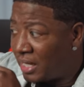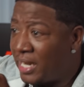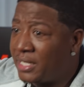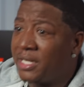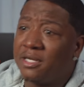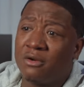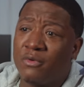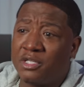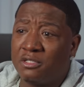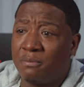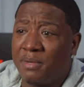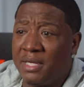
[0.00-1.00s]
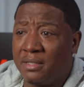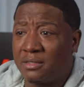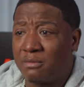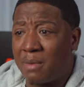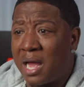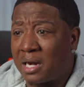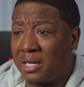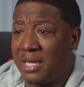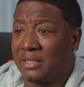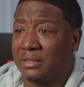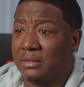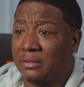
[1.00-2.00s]
He did the original beat to Bottle
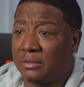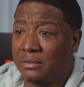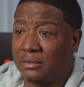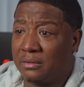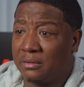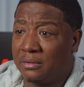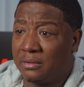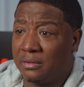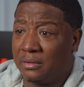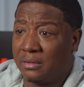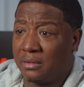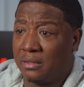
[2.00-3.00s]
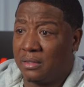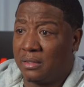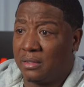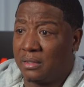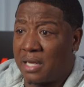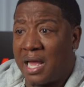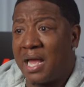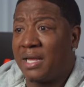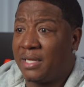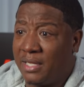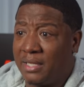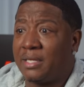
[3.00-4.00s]
Action. I
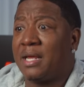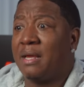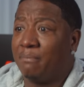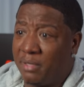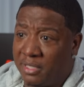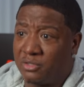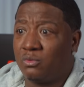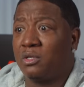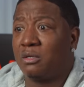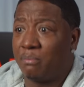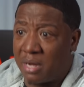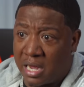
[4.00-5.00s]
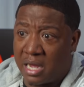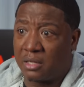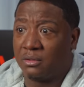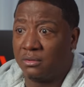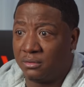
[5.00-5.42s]
mm. hit that bitch with a bottle.